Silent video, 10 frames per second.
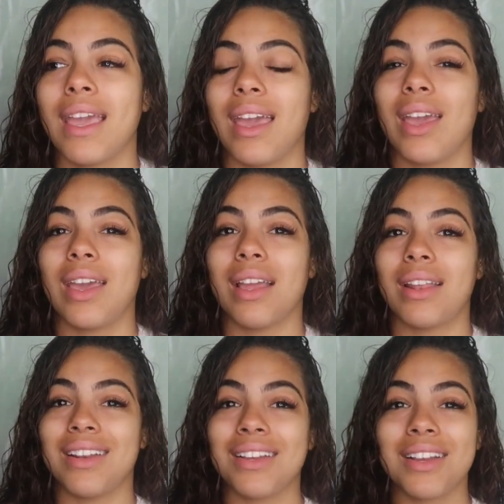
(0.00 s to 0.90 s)

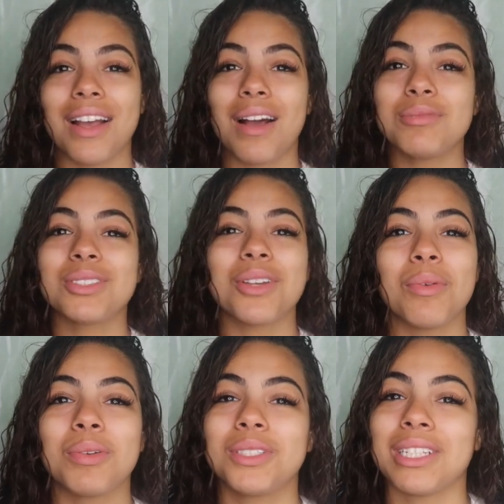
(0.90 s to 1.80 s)
and I'm just
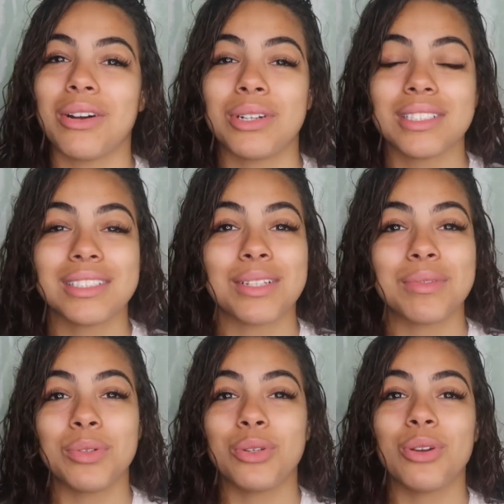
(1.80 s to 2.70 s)
gonna put y'all onto
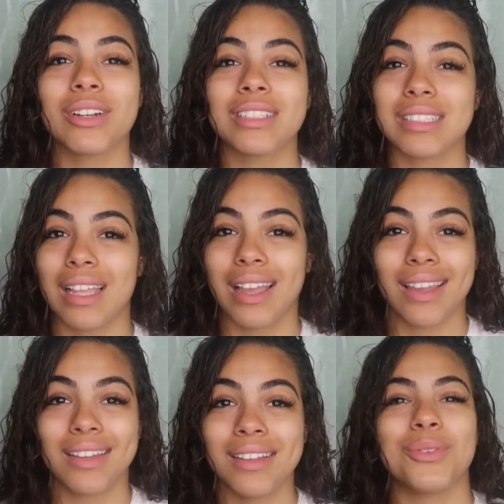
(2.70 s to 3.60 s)
some New York
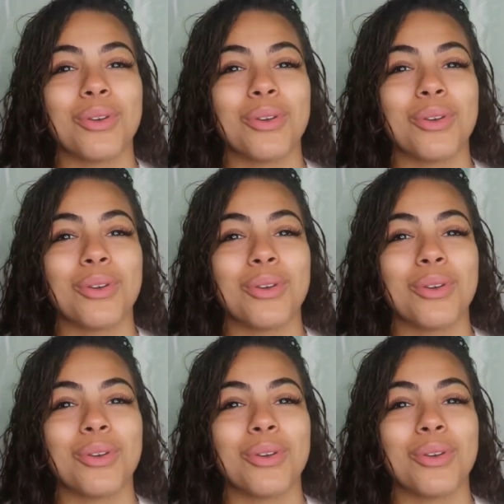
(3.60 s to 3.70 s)
slang.